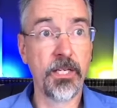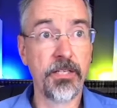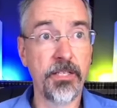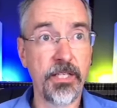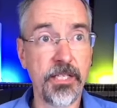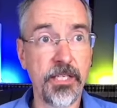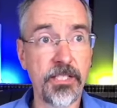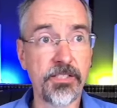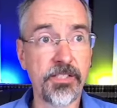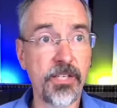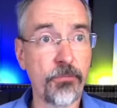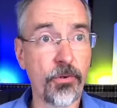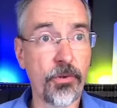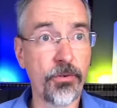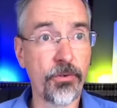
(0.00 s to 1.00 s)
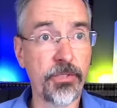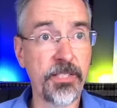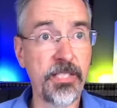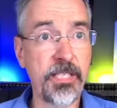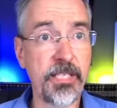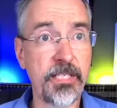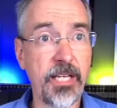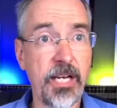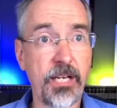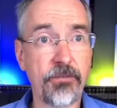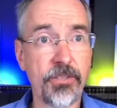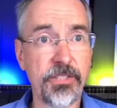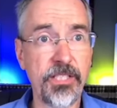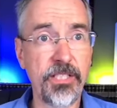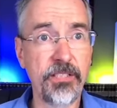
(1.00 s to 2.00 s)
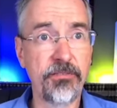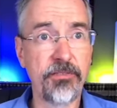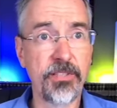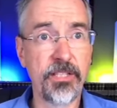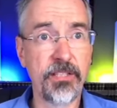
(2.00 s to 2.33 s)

Then on December 13th, I received